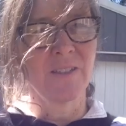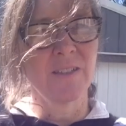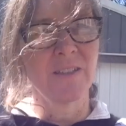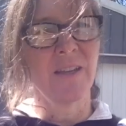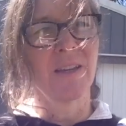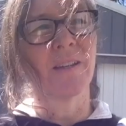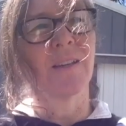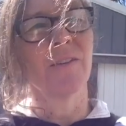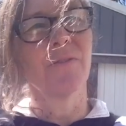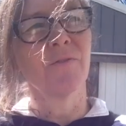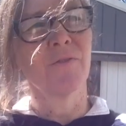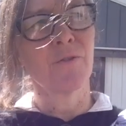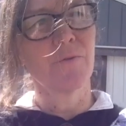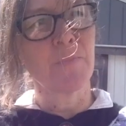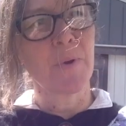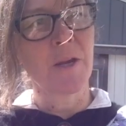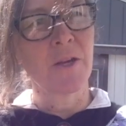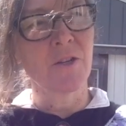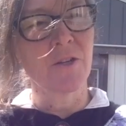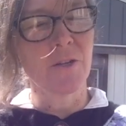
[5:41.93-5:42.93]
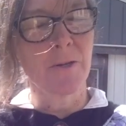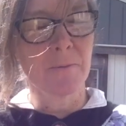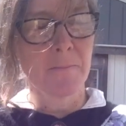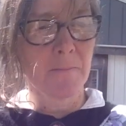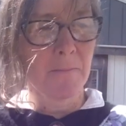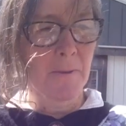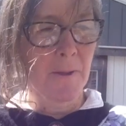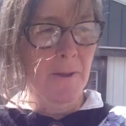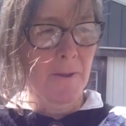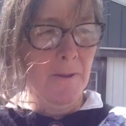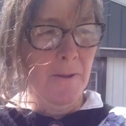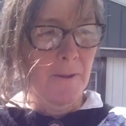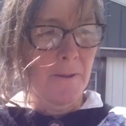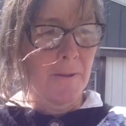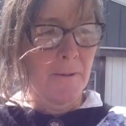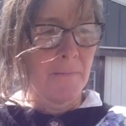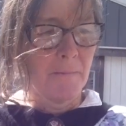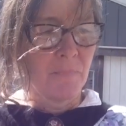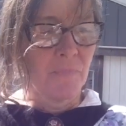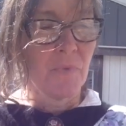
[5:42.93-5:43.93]
to get information.
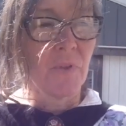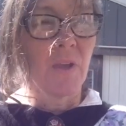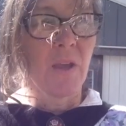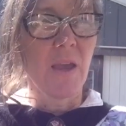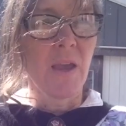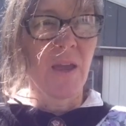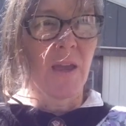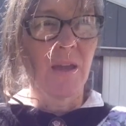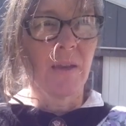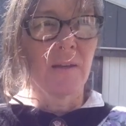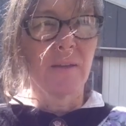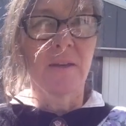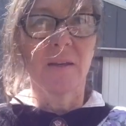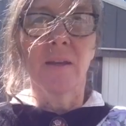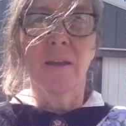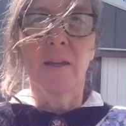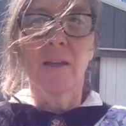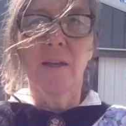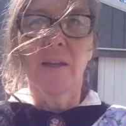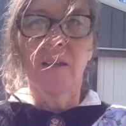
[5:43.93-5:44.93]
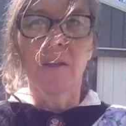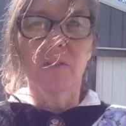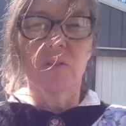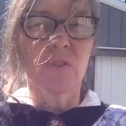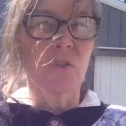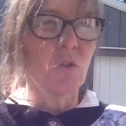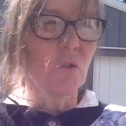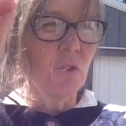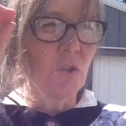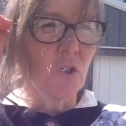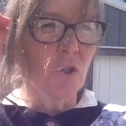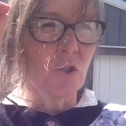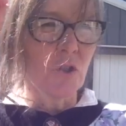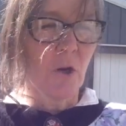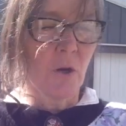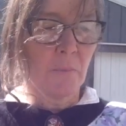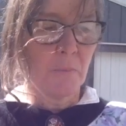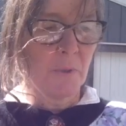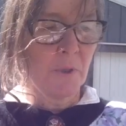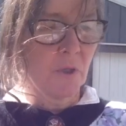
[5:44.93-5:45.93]
And it's good to
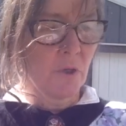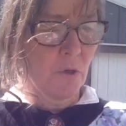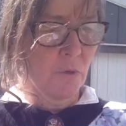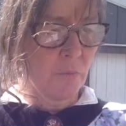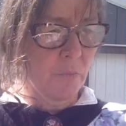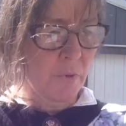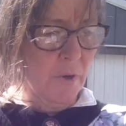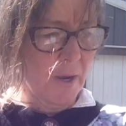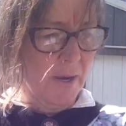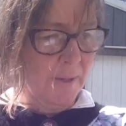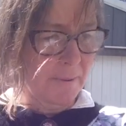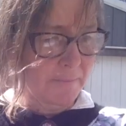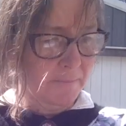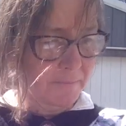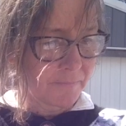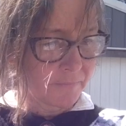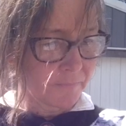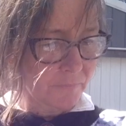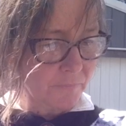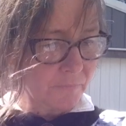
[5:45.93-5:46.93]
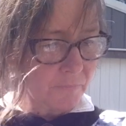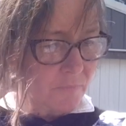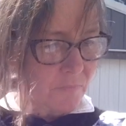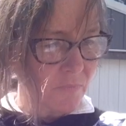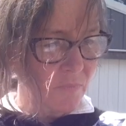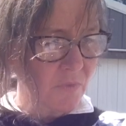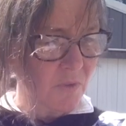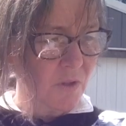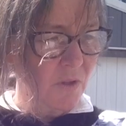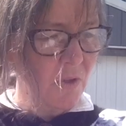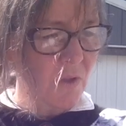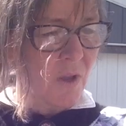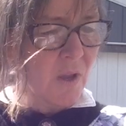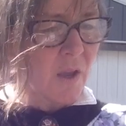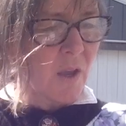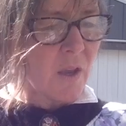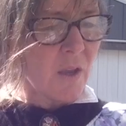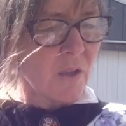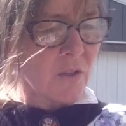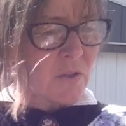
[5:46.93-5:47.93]
sharpen your brain.
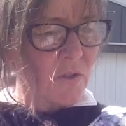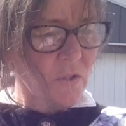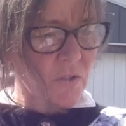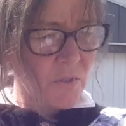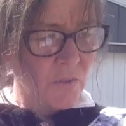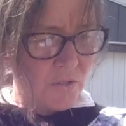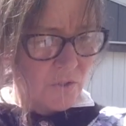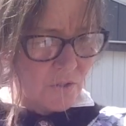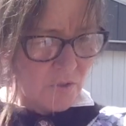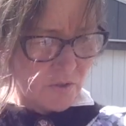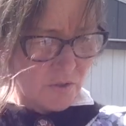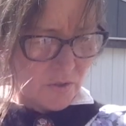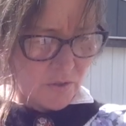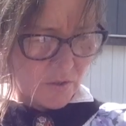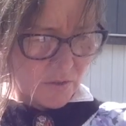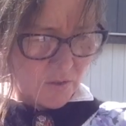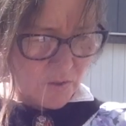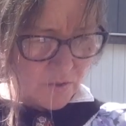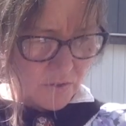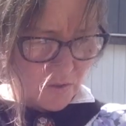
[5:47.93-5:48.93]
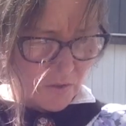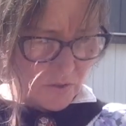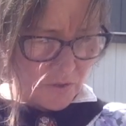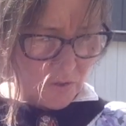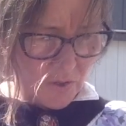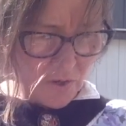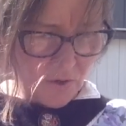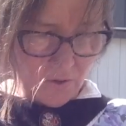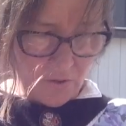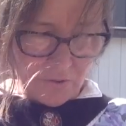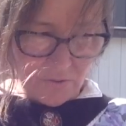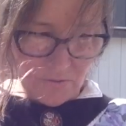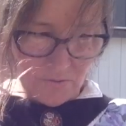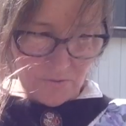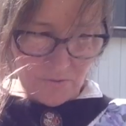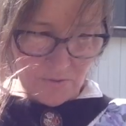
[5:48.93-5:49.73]
So,